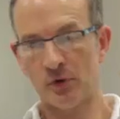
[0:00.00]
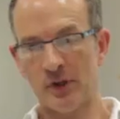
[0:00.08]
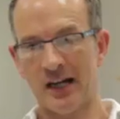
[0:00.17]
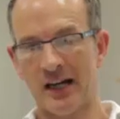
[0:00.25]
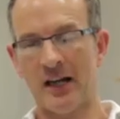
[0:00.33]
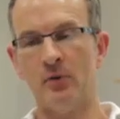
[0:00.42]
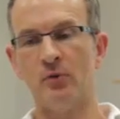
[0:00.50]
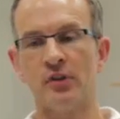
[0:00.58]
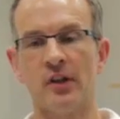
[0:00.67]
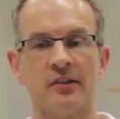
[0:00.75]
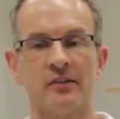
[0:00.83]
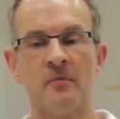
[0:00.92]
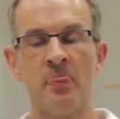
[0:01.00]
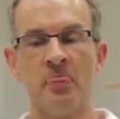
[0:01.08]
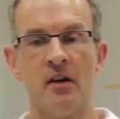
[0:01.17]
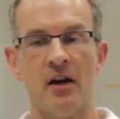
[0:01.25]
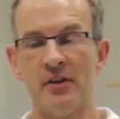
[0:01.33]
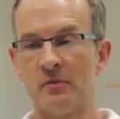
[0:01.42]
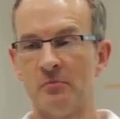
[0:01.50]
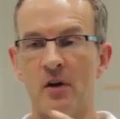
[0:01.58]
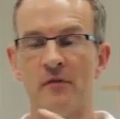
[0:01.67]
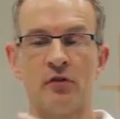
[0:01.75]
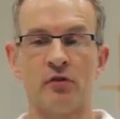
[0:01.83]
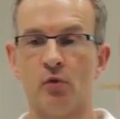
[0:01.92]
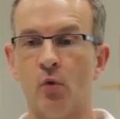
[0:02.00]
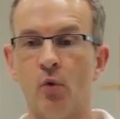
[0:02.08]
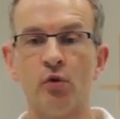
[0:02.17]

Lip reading: that's what it allows us. I think mindfulness